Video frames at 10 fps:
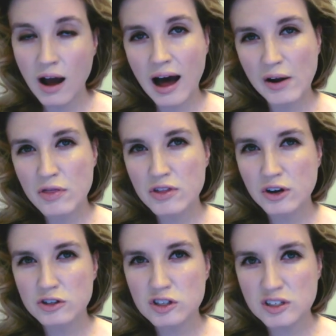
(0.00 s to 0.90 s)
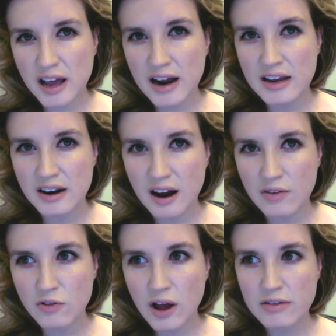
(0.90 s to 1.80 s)
I don't think they're steady
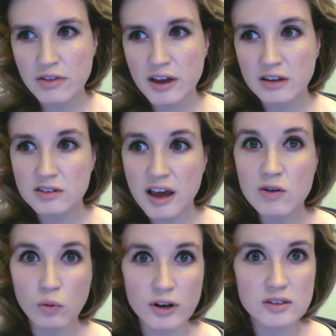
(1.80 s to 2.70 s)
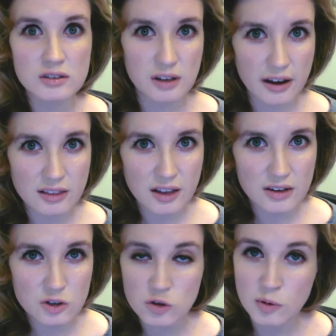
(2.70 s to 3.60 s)
enough that they can take risks like
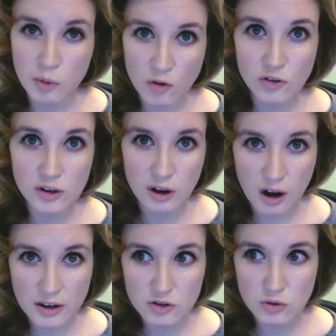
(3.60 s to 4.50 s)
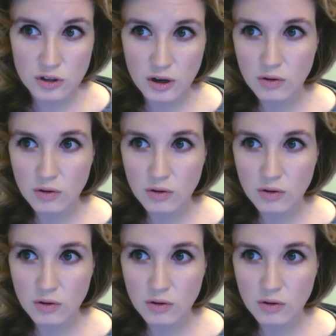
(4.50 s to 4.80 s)
this, to be perfectly honest with you.